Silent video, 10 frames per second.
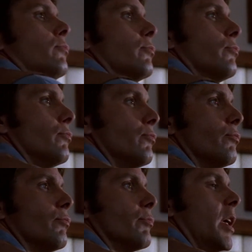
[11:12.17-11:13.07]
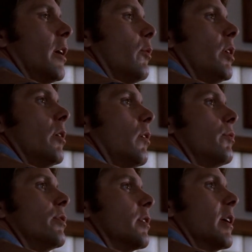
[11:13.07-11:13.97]
Gary Cole is incredibly charming
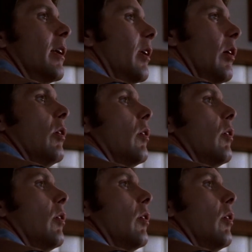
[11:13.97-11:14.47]
in the role, and